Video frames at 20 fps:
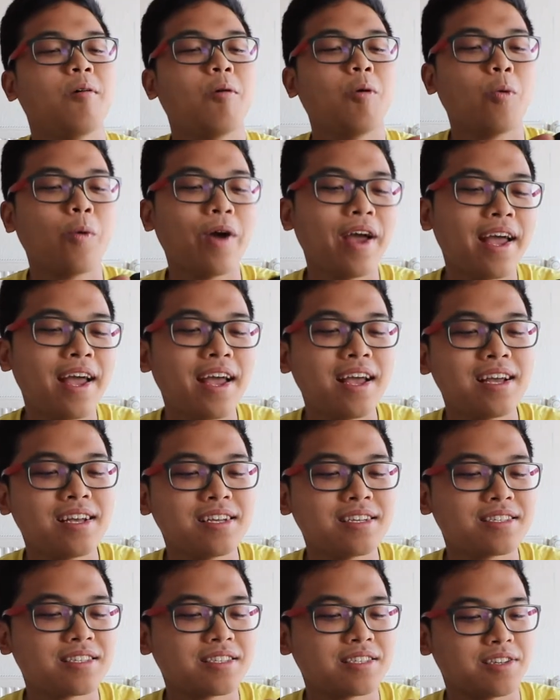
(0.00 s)

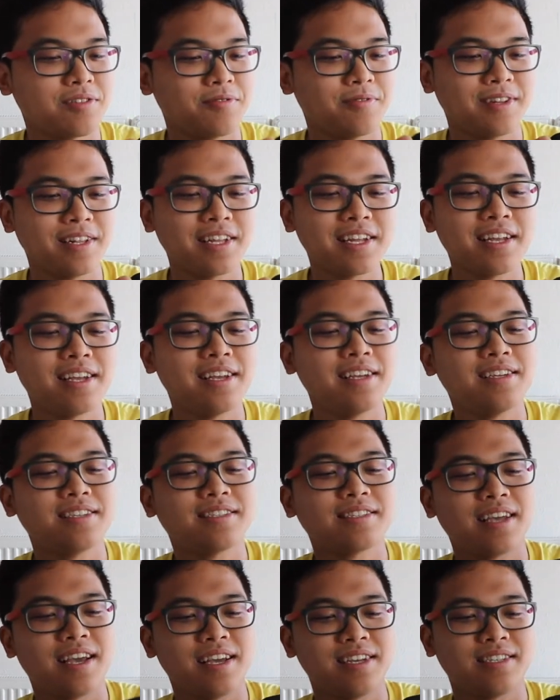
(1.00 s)
ways to
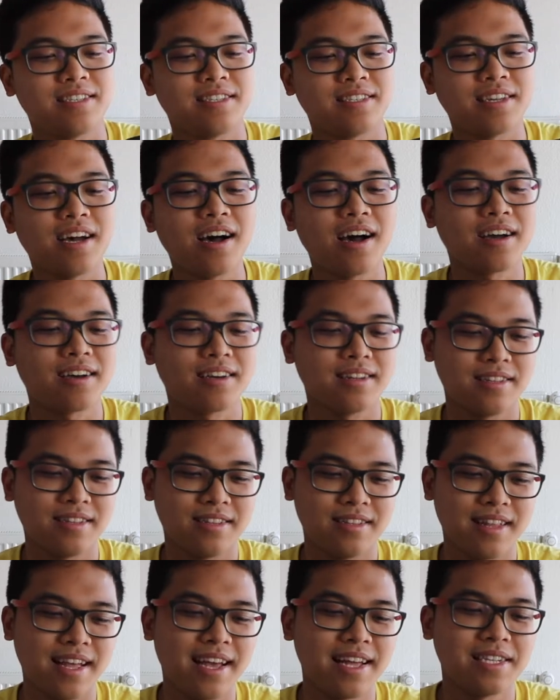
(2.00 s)
release a stuck
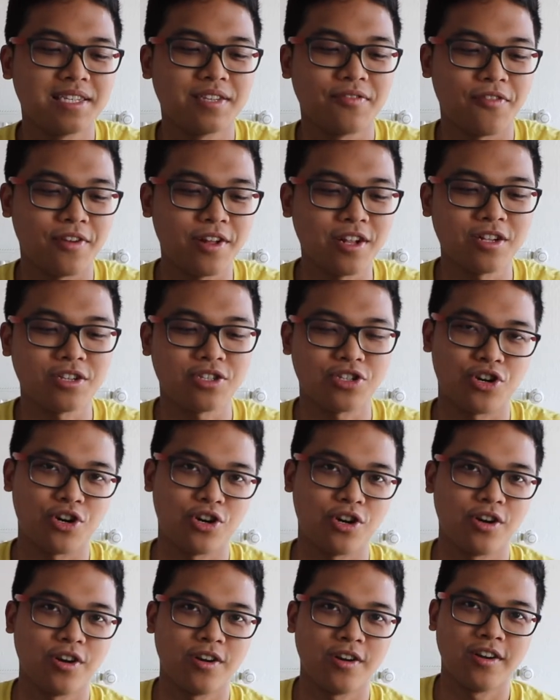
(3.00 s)
lens
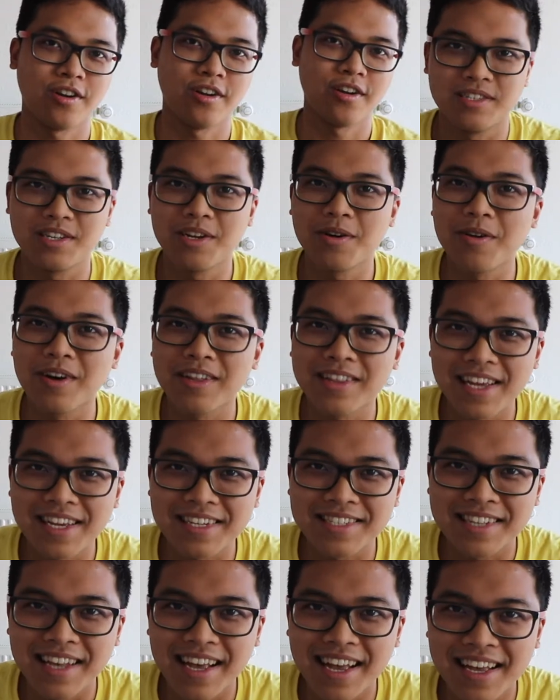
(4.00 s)
filter. You know what
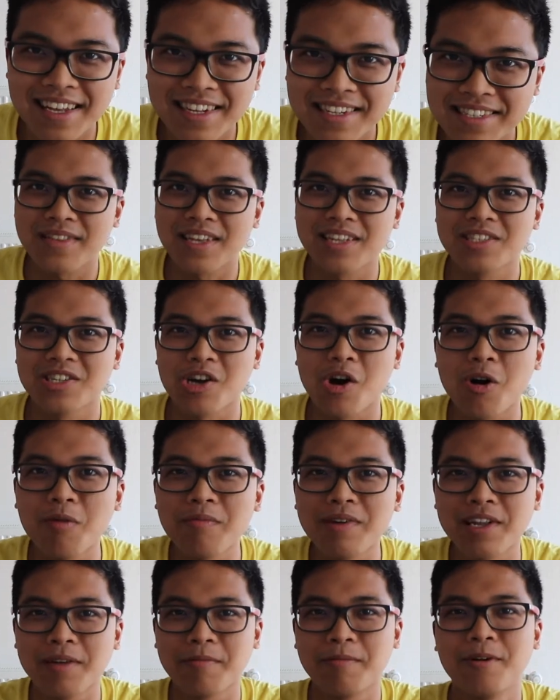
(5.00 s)
they said? They told
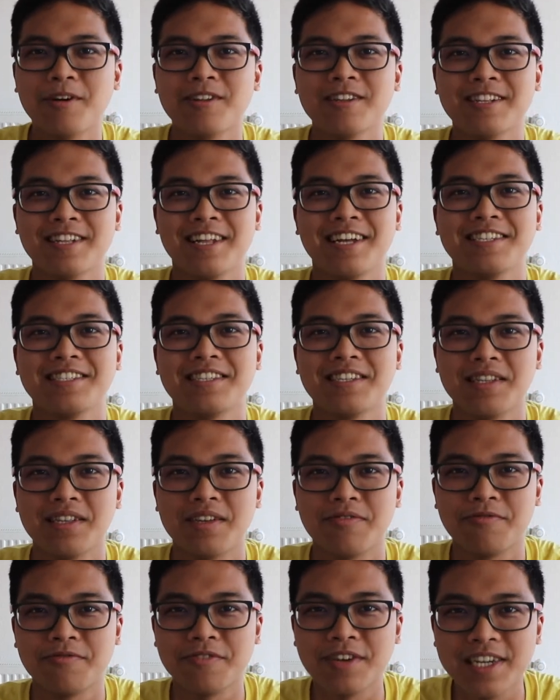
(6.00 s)
me to put the lens in
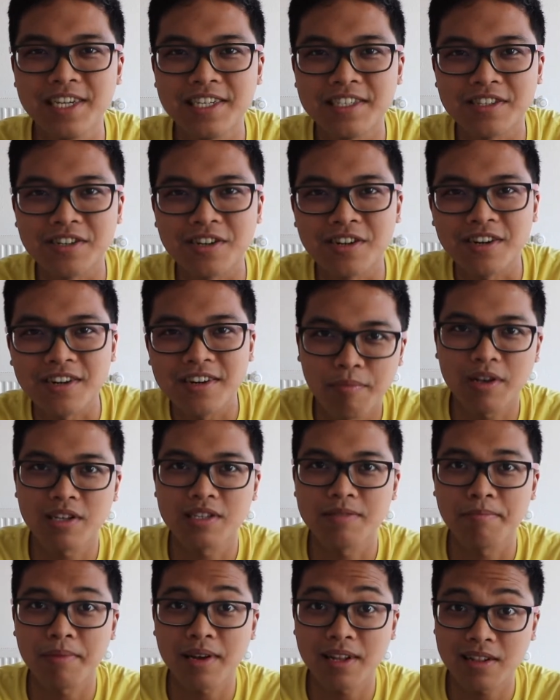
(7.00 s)
the freezer
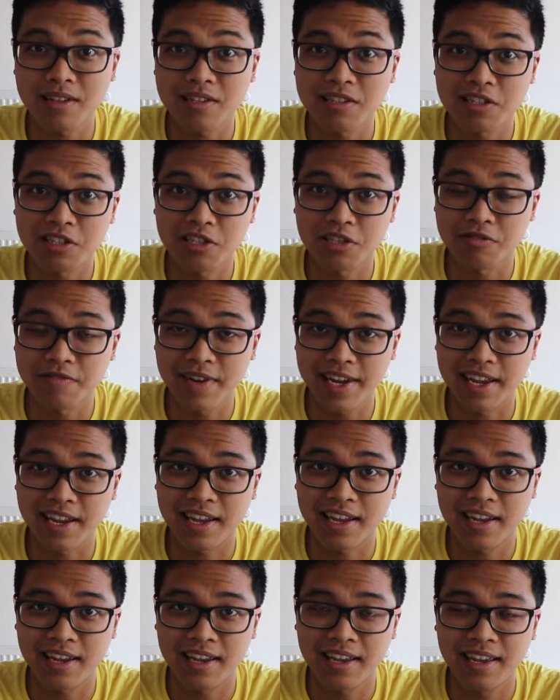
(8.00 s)
because metals
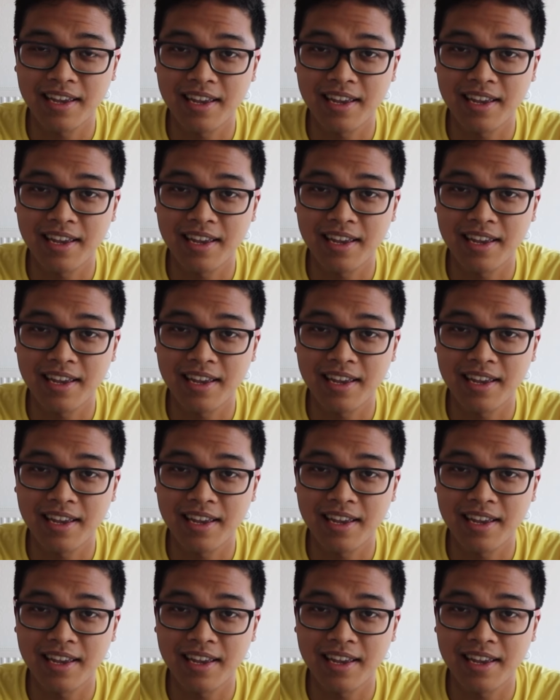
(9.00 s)
shrink